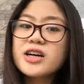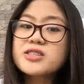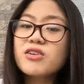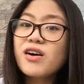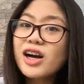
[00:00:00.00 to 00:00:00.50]

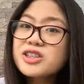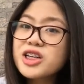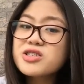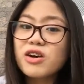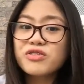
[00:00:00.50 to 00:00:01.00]
cost of
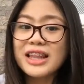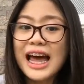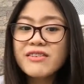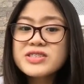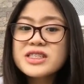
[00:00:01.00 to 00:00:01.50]
hundreds of
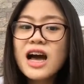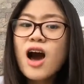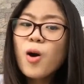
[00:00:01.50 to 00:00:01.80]
lives,